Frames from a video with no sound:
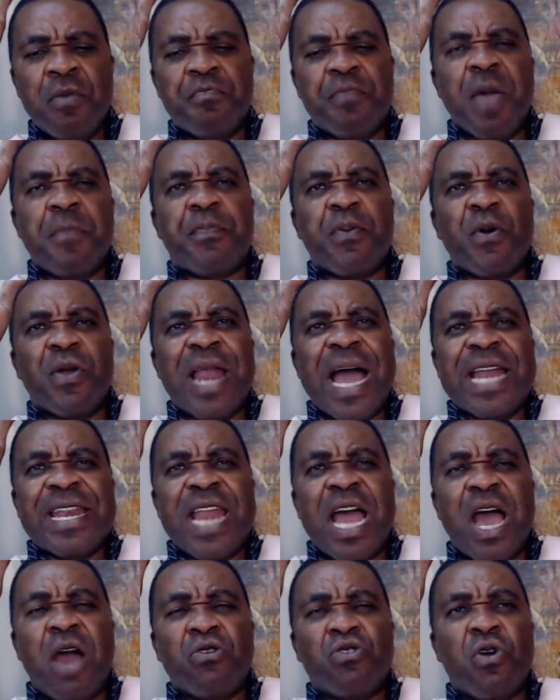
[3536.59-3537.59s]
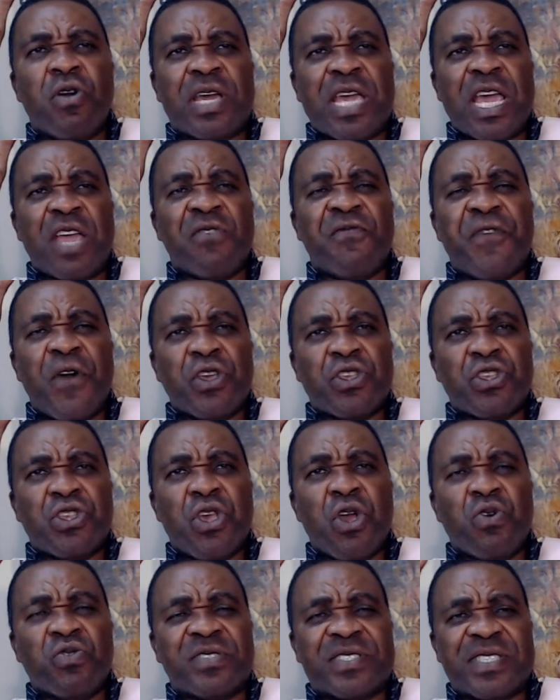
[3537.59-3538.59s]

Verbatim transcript: People are now looking for you,